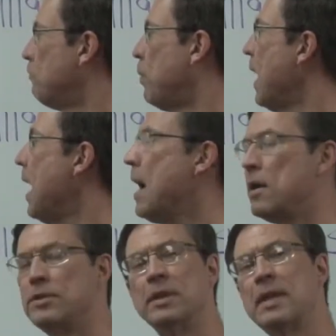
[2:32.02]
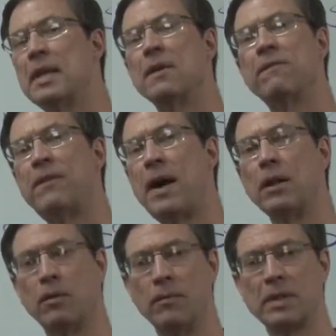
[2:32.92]
paths that they can
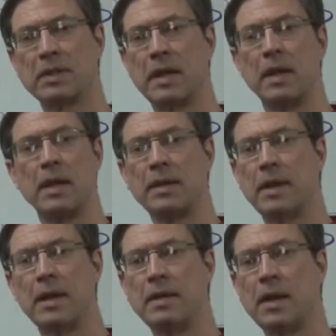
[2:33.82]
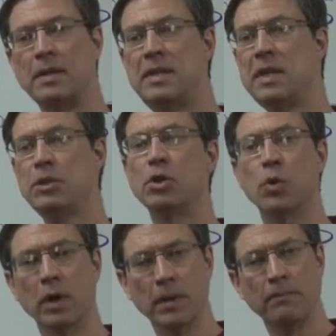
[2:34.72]
follow. It's kind of like a
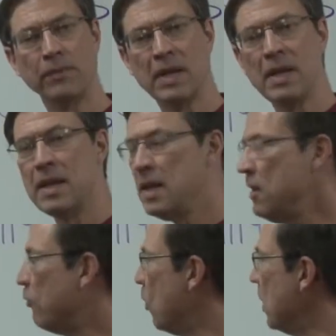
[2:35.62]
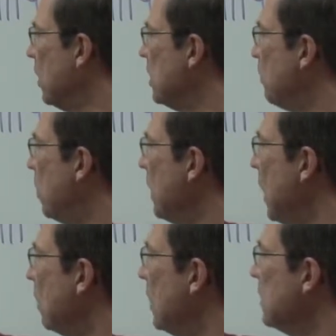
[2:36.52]
detour if one of these burned
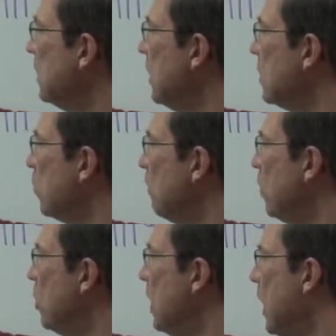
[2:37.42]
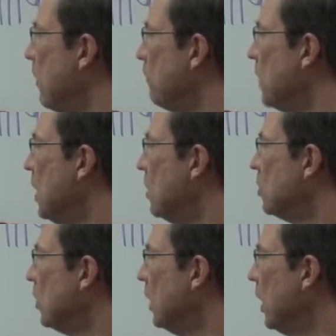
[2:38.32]
out. Let's say this one burned out.
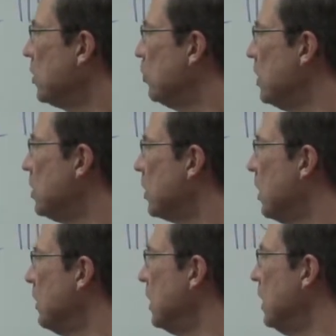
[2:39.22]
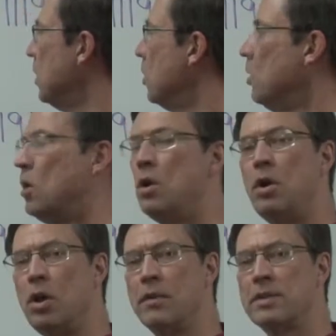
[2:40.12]
So the electrons are coming here.
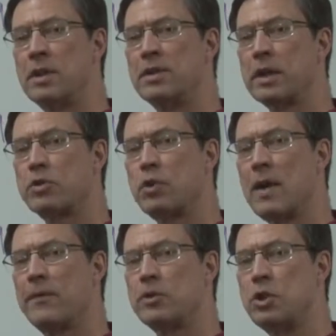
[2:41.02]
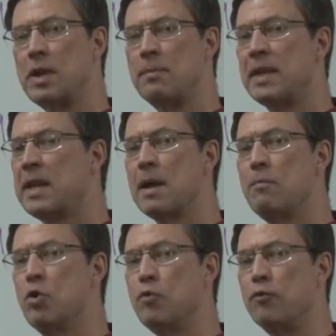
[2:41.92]
All of a sudden, it's like a traffic jam. They
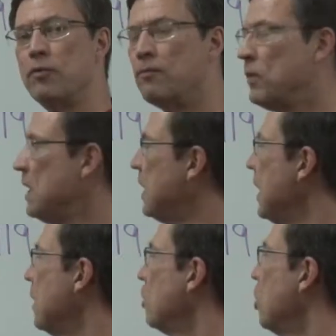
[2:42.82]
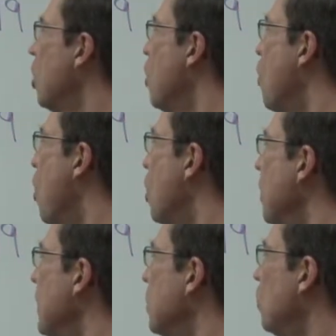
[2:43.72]
can't move. They can't go all
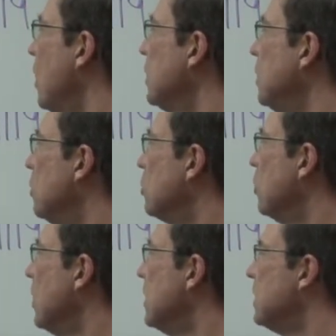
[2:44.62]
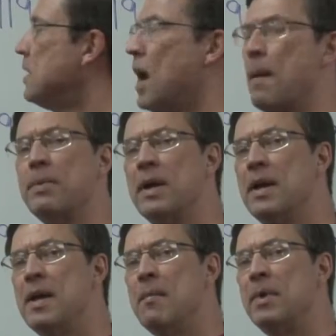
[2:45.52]
the way across here, so they stop.
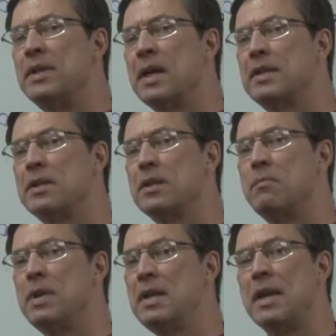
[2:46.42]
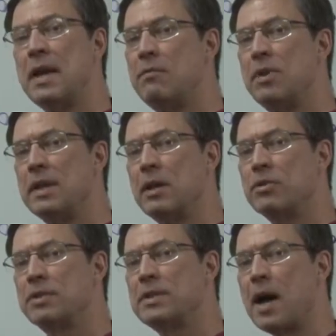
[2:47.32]
But that doesn't mean that everything
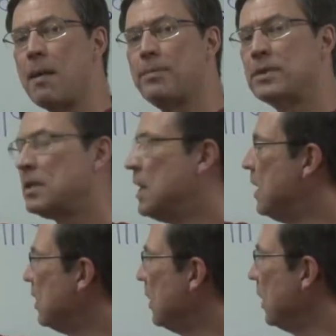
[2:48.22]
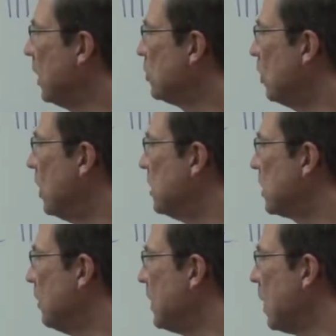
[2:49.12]
else stops. The
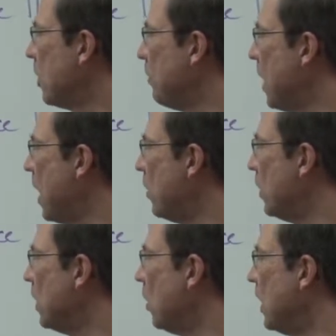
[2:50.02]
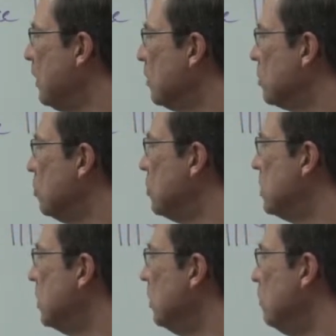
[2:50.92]
electrons coming out of the battery are able to
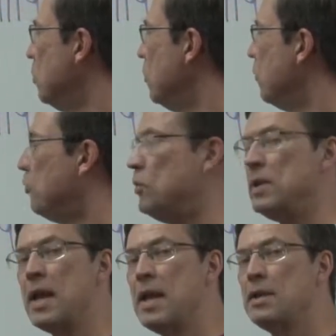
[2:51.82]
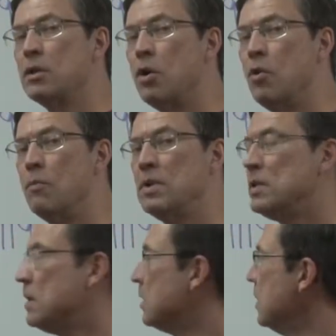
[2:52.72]
still move through the 8-ohm
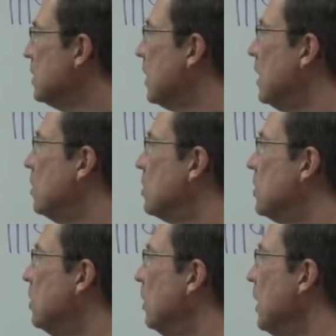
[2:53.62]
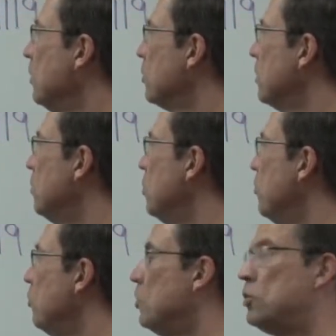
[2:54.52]
resistance, and they're still able to
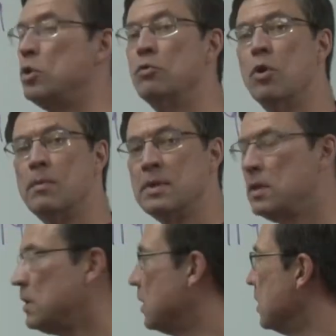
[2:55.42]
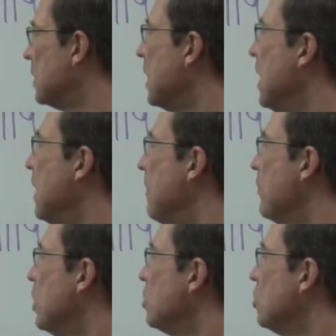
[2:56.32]
move through the 2-ohm resistance.
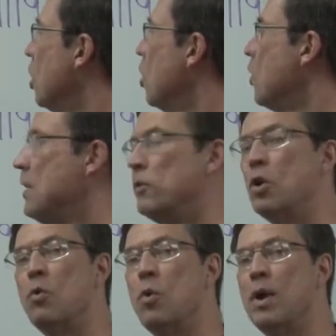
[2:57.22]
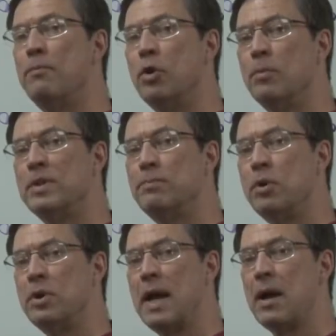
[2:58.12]
So even though one bulb is
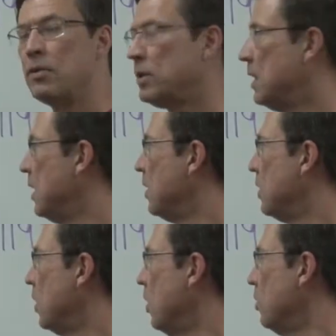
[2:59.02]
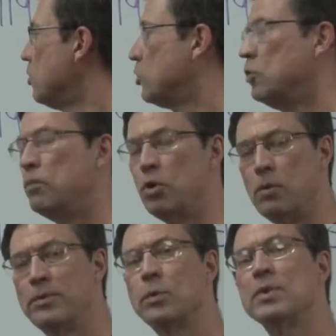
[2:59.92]
burned out, the other two
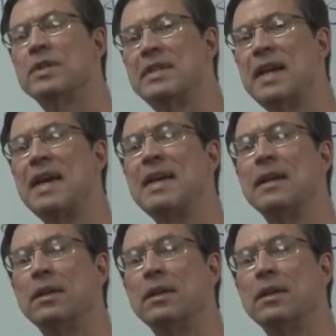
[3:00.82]
bulbs will stay